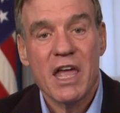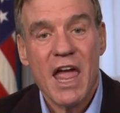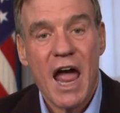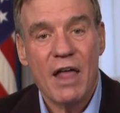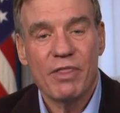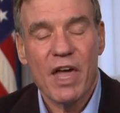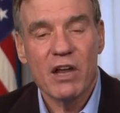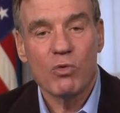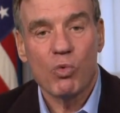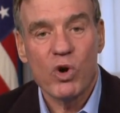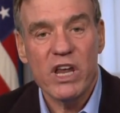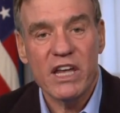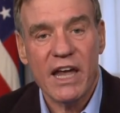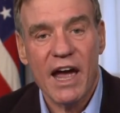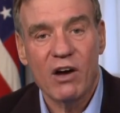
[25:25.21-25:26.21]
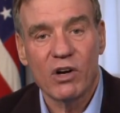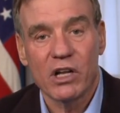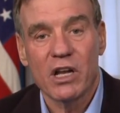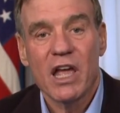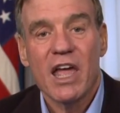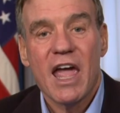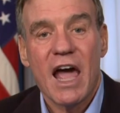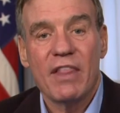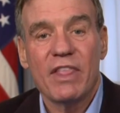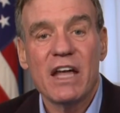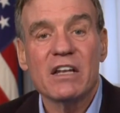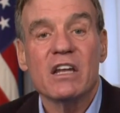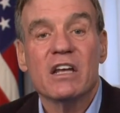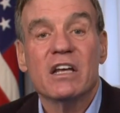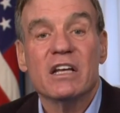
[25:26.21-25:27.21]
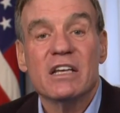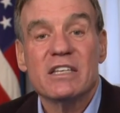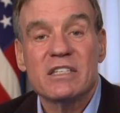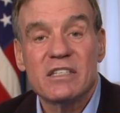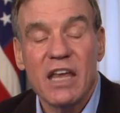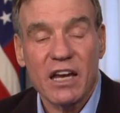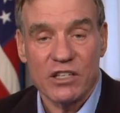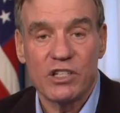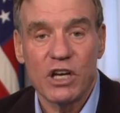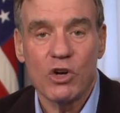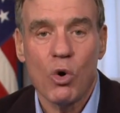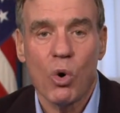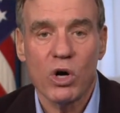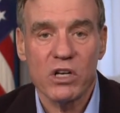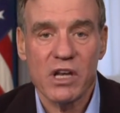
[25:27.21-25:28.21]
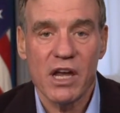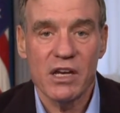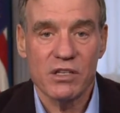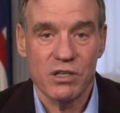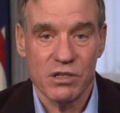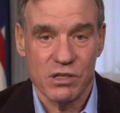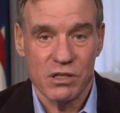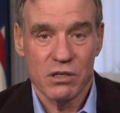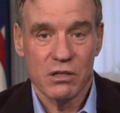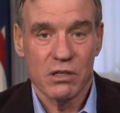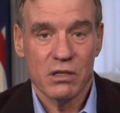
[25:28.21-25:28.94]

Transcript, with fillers: and then recounted and then 60 court cases